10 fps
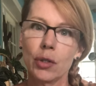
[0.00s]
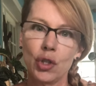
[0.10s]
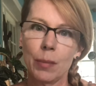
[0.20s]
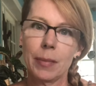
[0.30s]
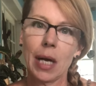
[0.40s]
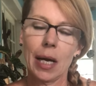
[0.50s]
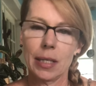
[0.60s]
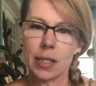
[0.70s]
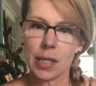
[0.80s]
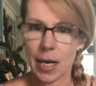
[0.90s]
Gemini
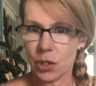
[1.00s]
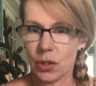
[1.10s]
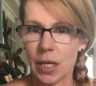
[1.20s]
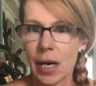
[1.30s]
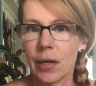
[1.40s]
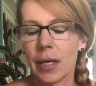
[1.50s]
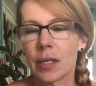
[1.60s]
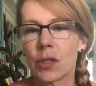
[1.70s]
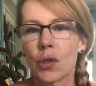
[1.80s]
and Sagittarius.